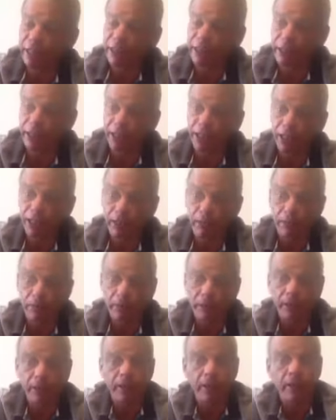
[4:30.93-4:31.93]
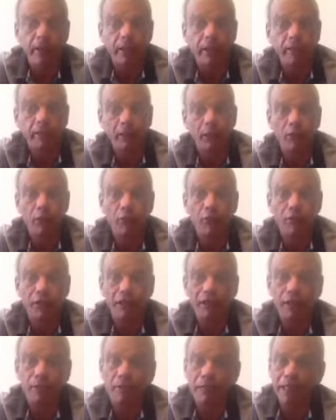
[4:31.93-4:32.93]
till I got home. The most
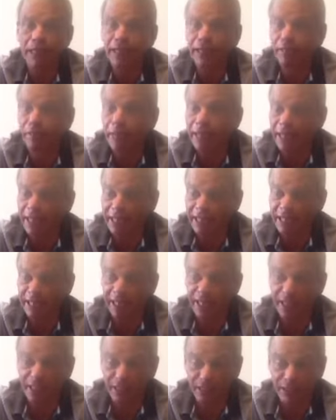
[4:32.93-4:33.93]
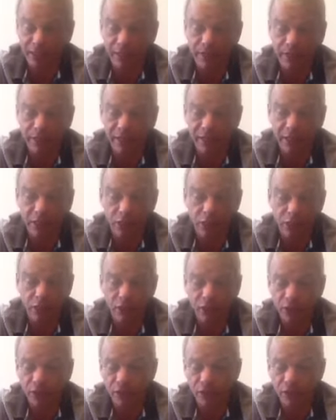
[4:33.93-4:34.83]
expensive pack at this service station